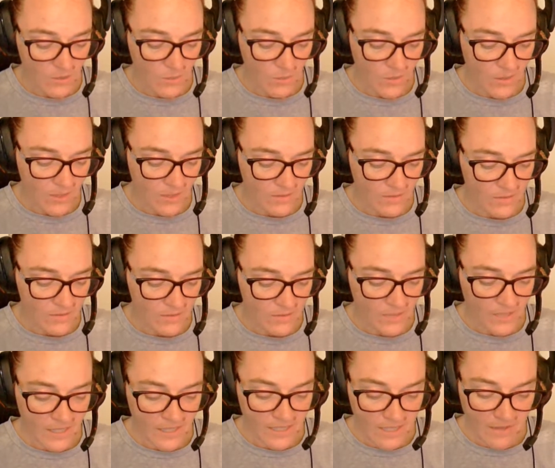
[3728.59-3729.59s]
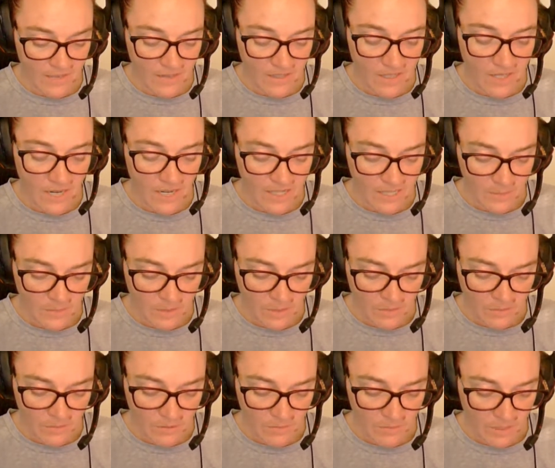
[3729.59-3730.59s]
"Well, he never got to be
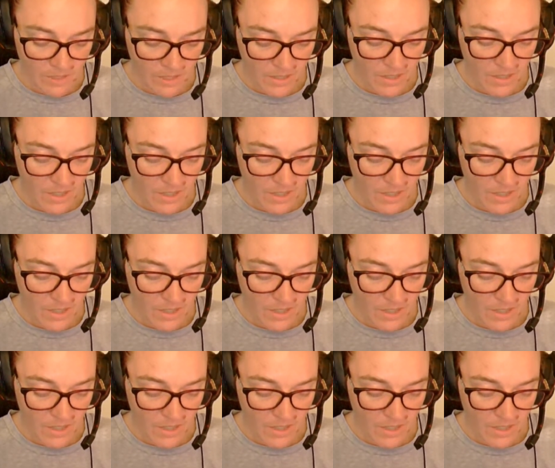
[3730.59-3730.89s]
premier